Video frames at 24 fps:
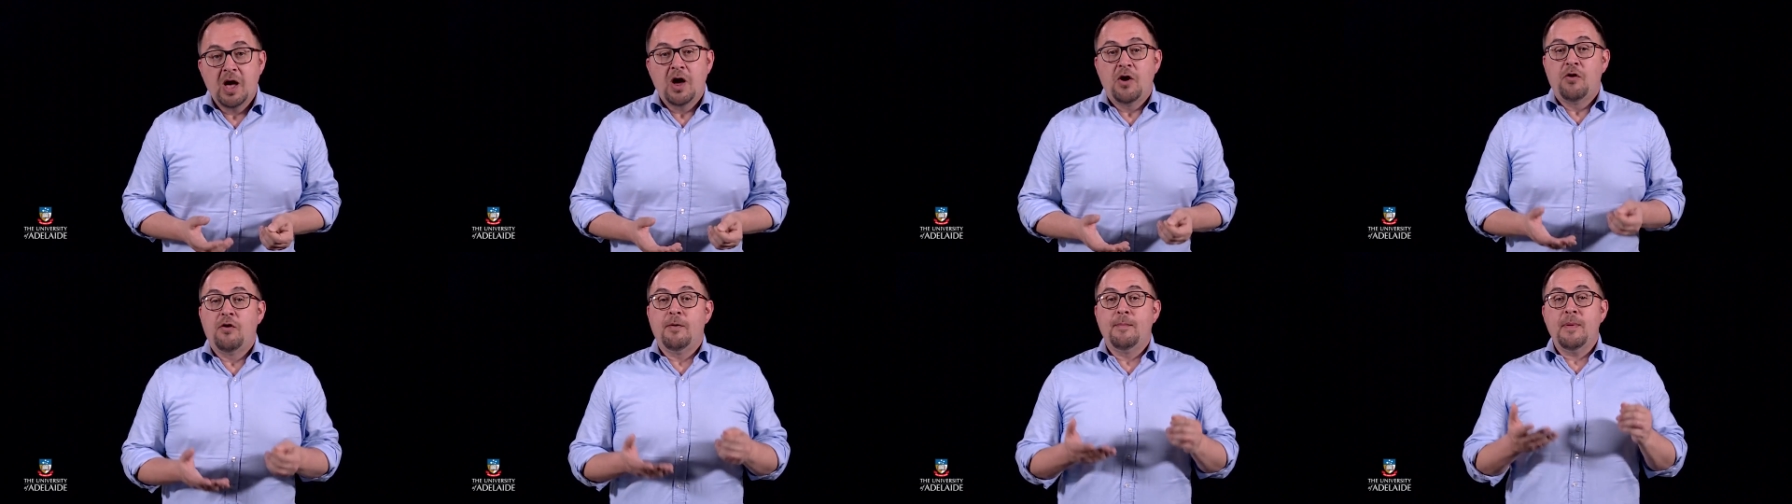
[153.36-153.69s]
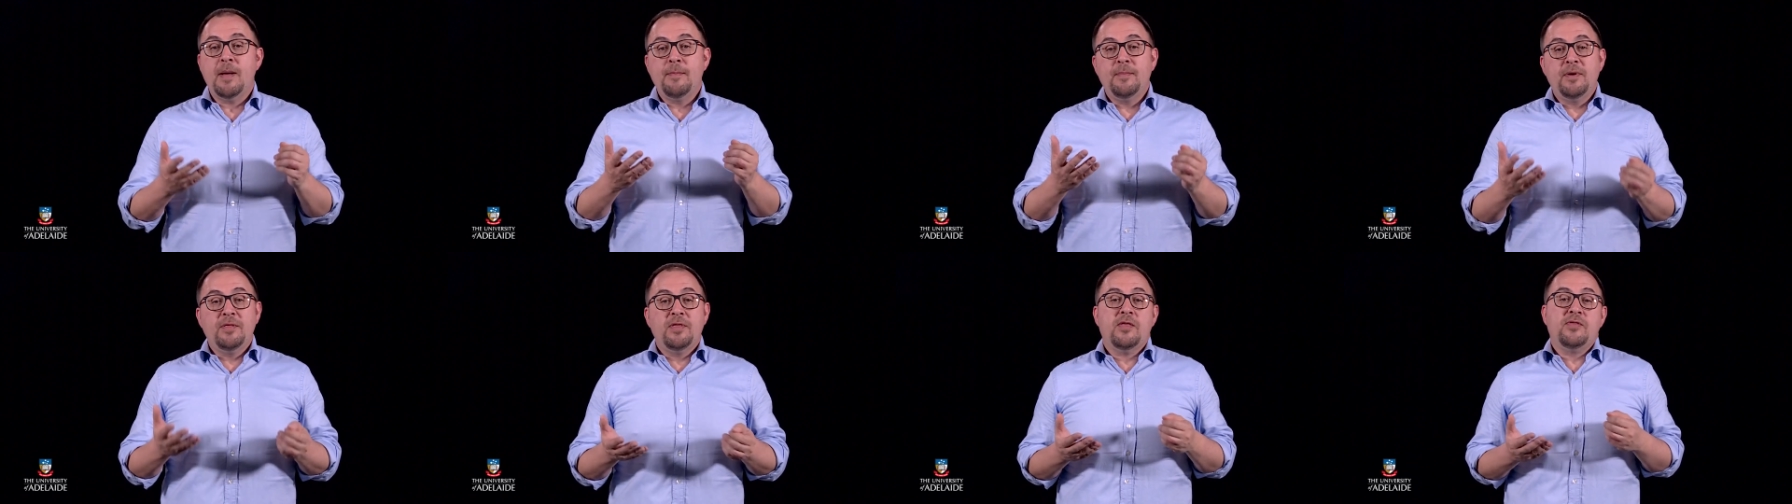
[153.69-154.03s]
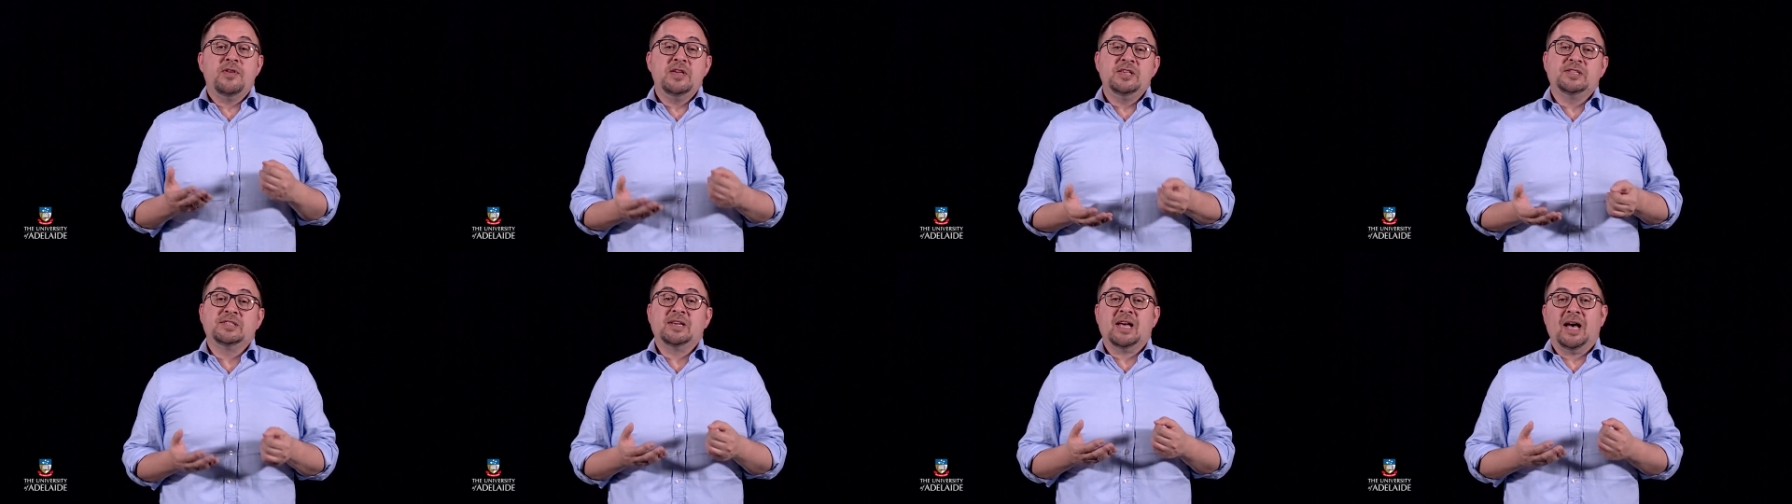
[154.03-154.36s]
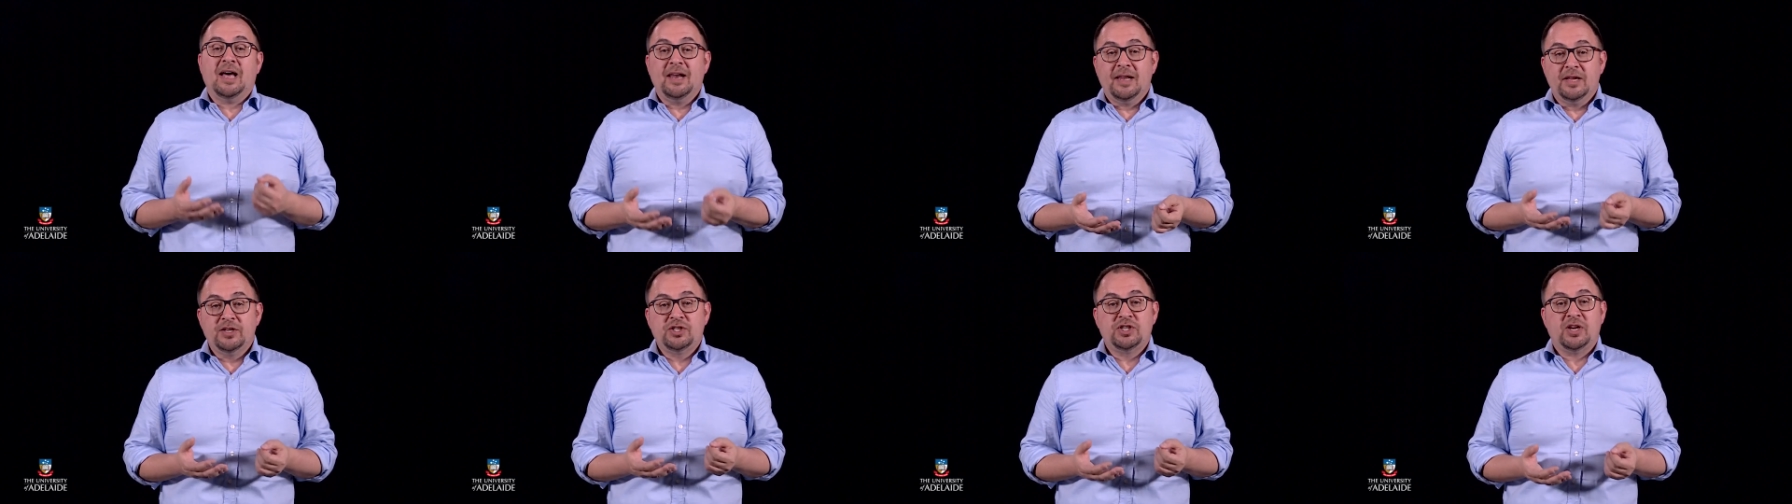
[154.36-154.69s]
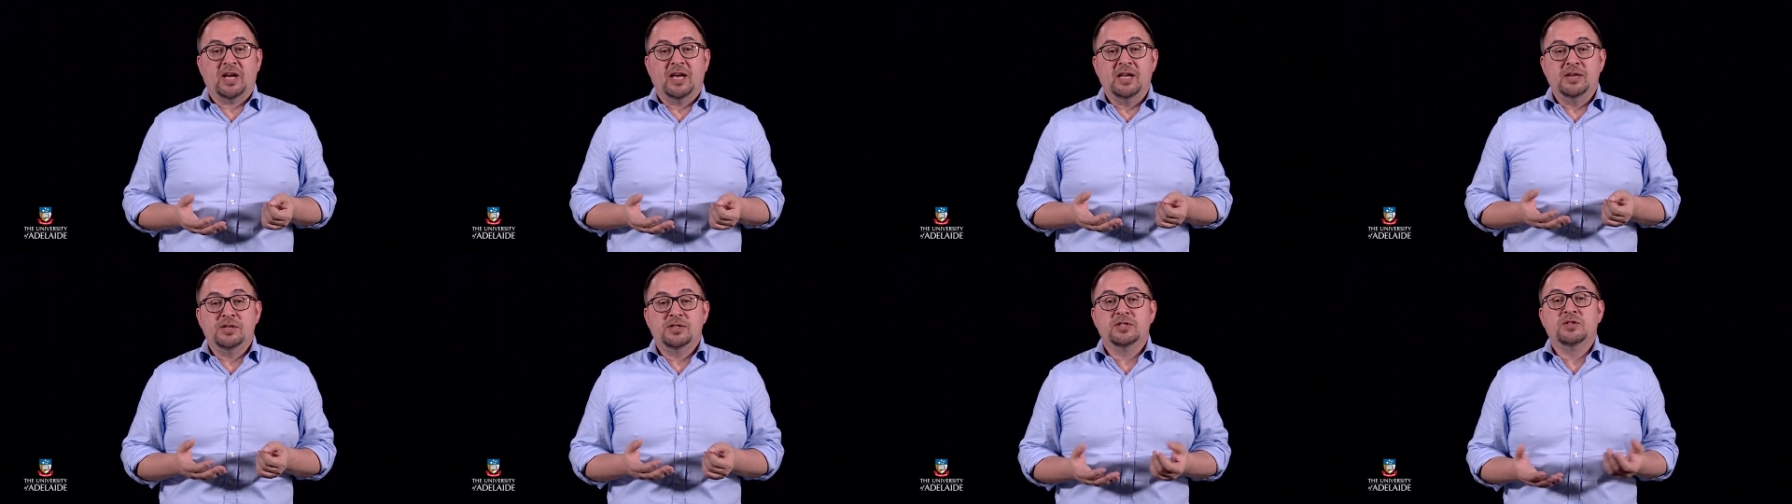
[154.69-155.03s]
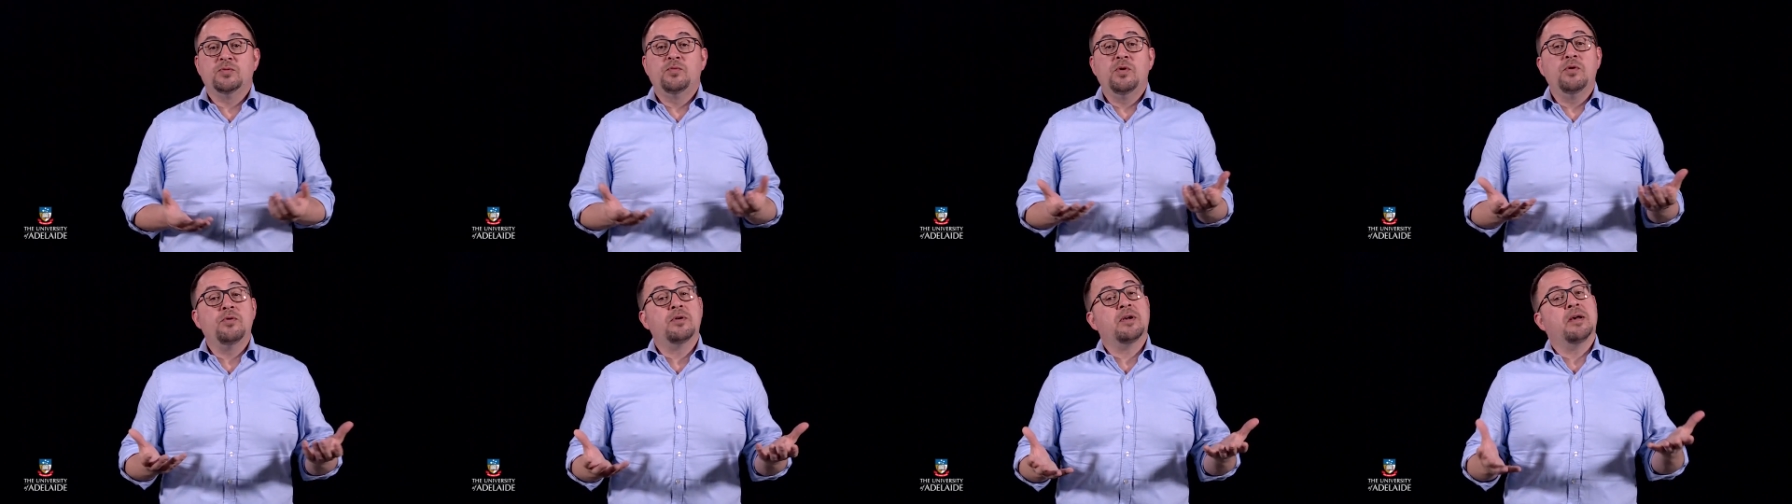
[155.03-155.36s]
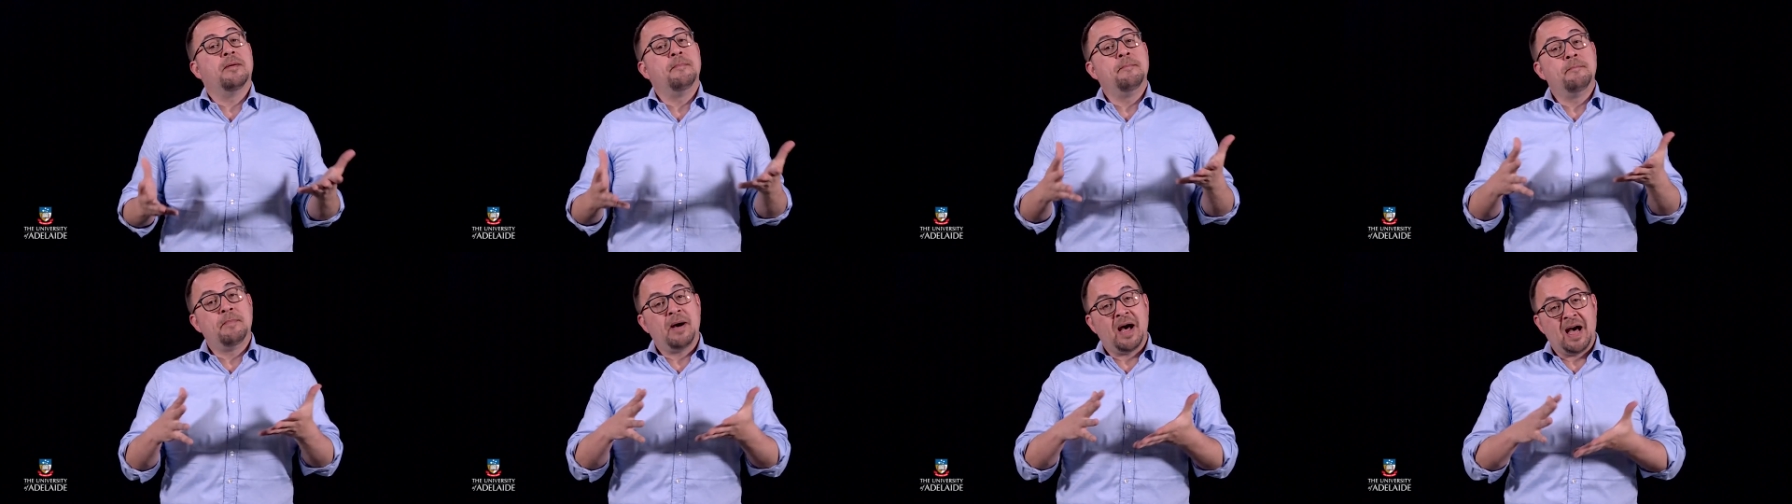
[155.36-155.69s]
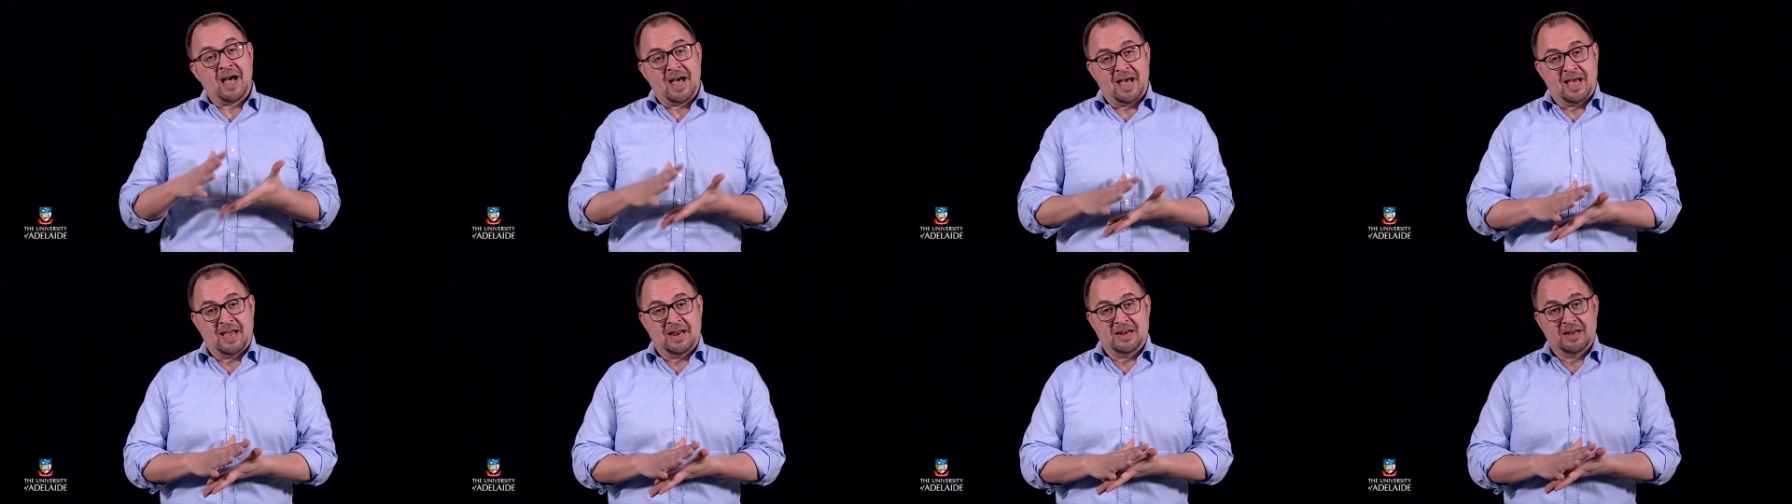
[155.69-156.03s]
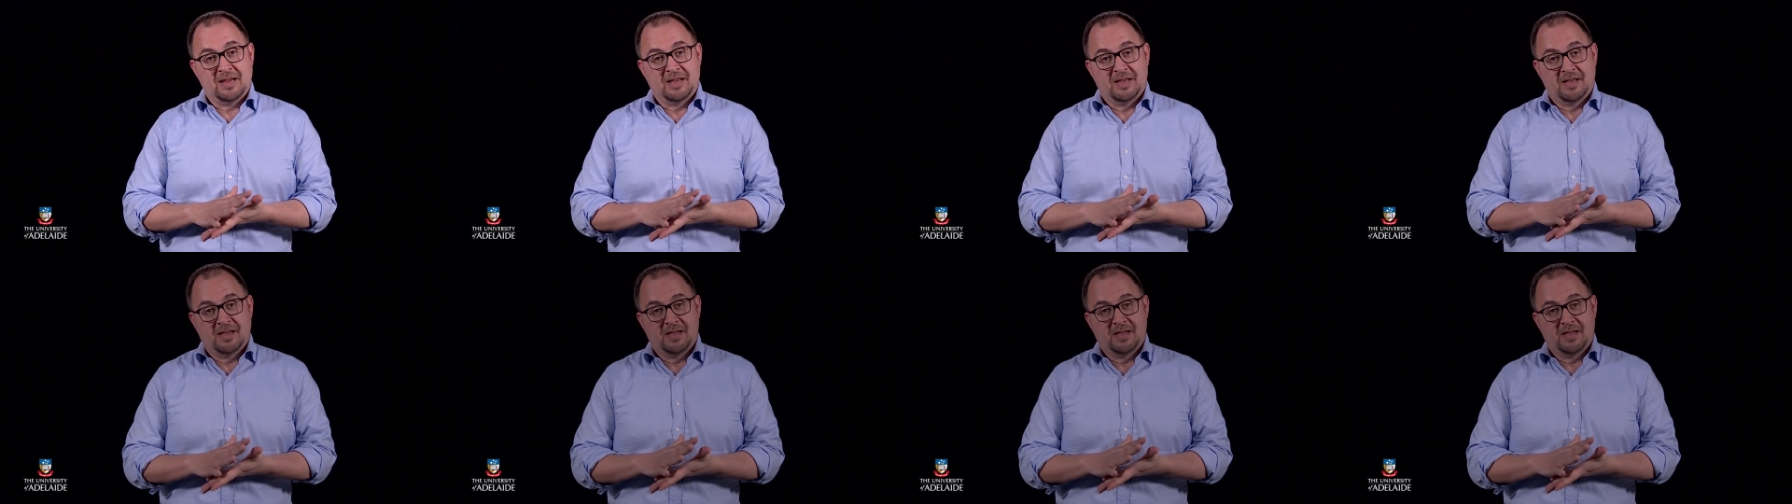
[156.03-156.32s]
Remember that these color changes will combine.